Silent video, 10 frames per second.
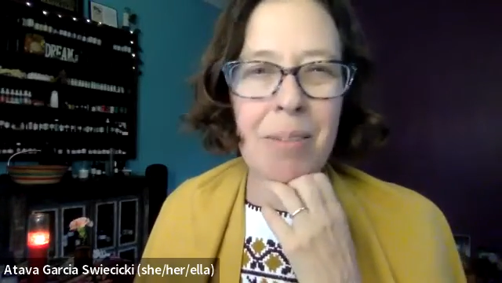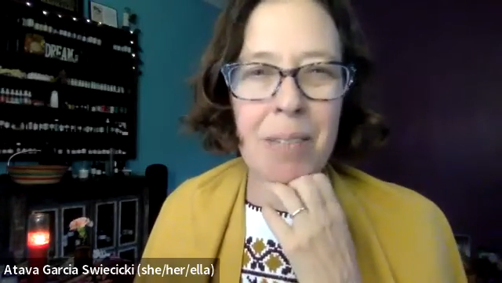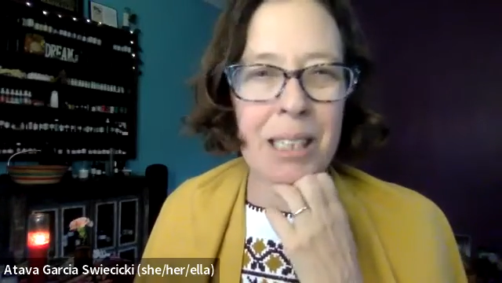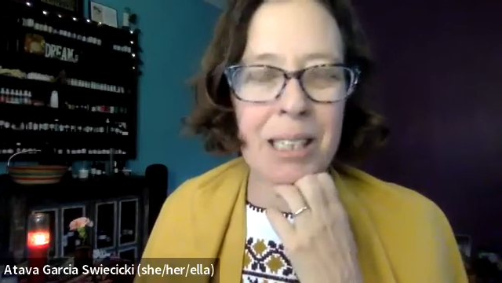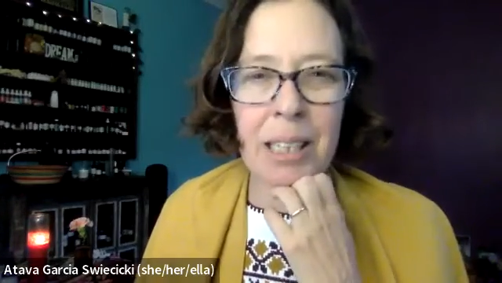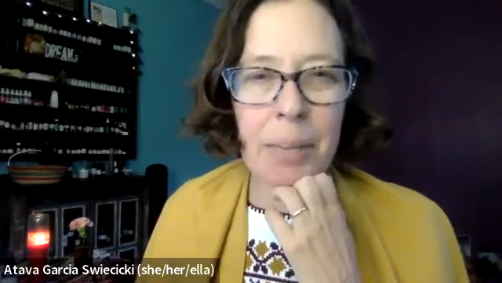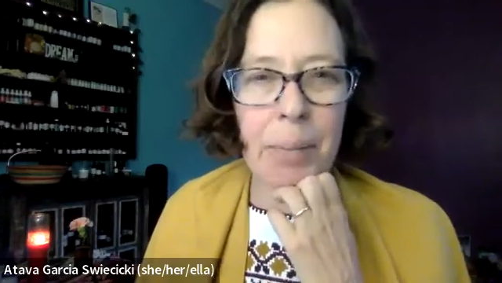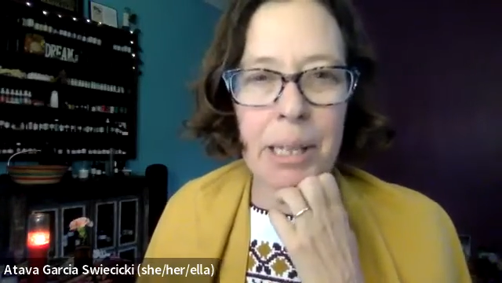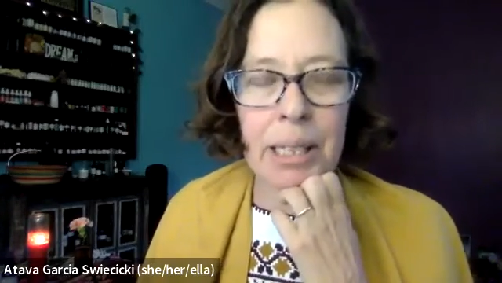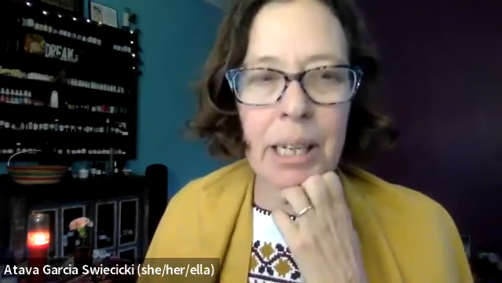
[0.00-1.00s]
what does that
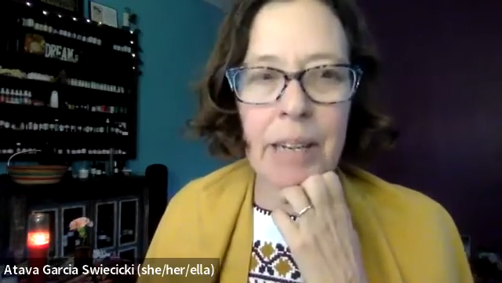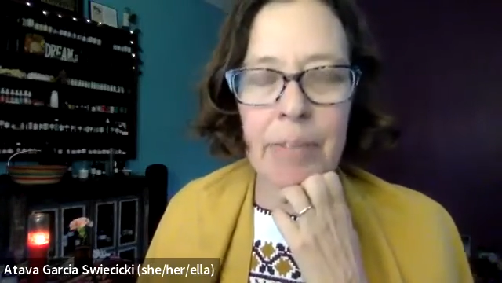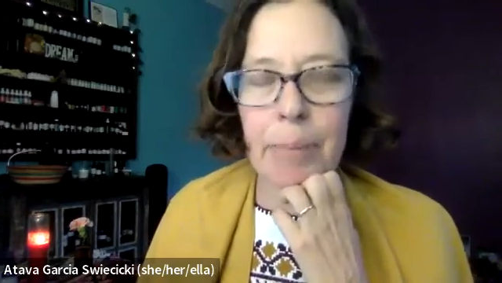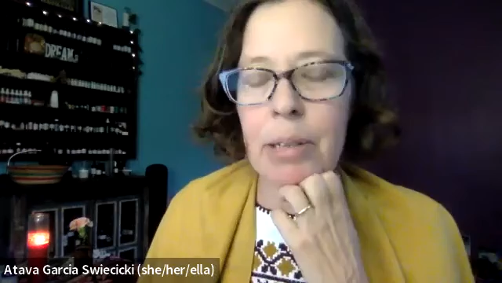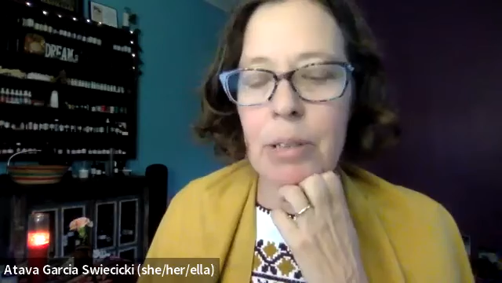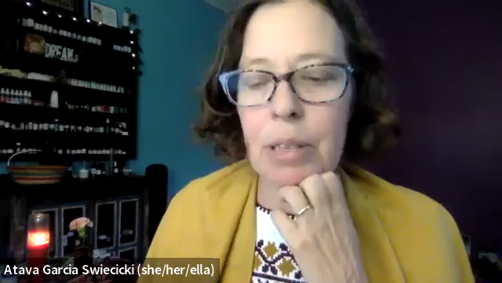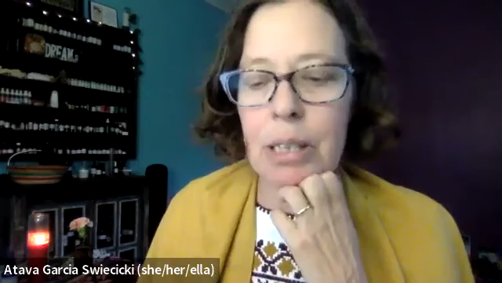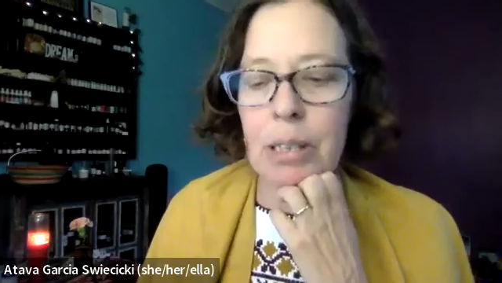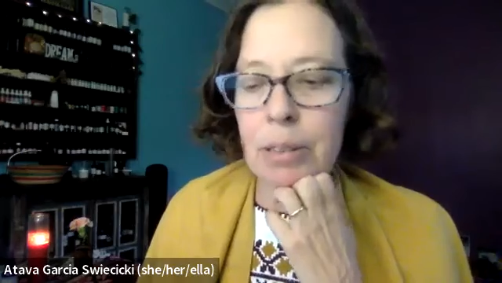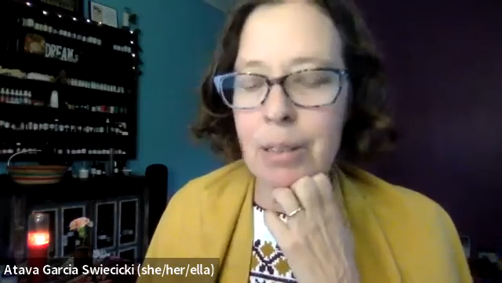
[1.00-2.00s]
mean to have
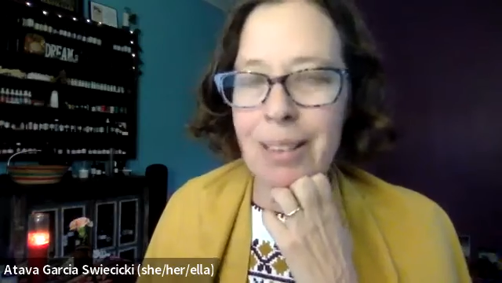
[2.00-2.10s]
boundaries?